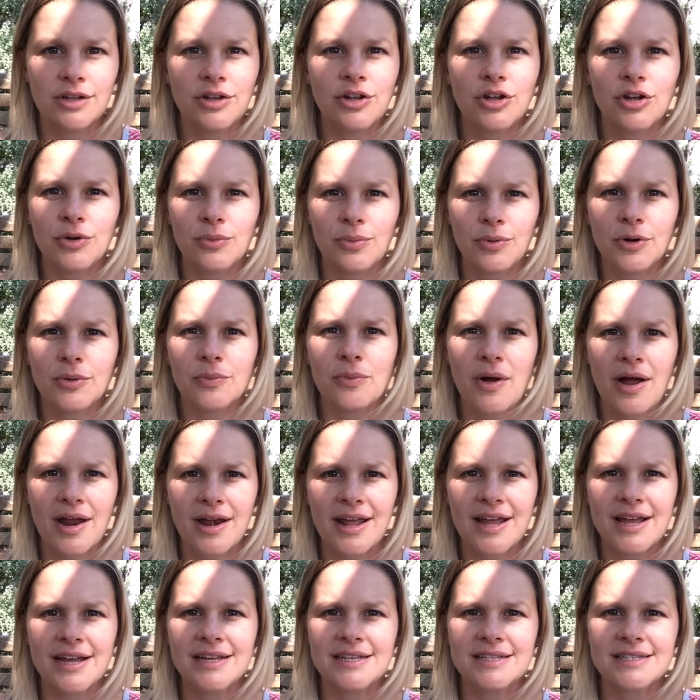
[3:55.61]
Little Bird
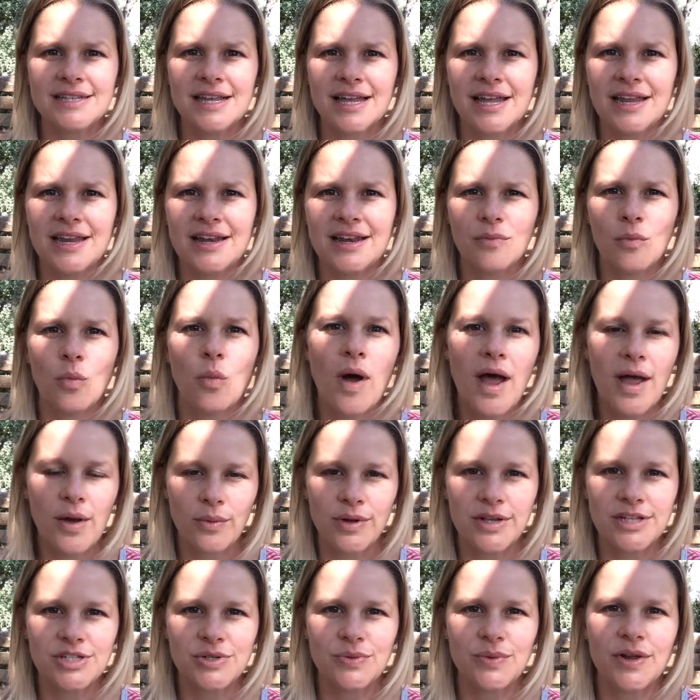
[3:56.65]
products and why
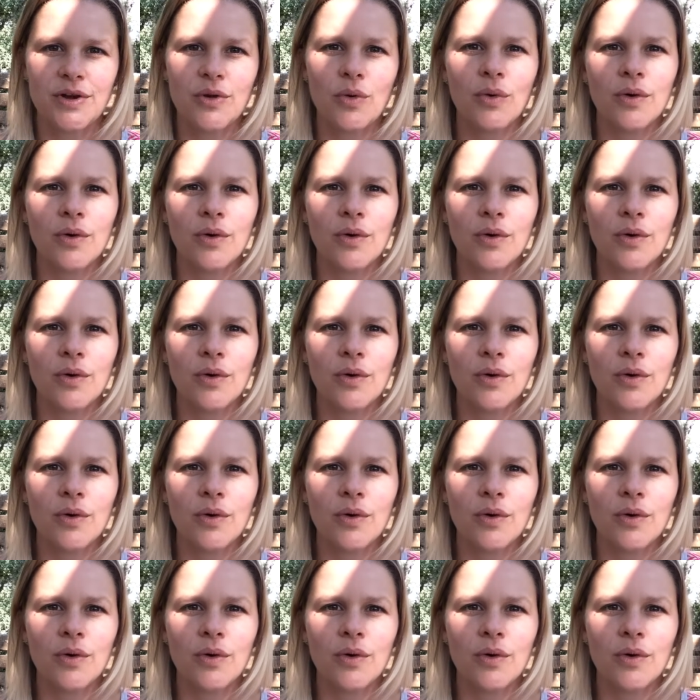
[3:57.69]
we do it,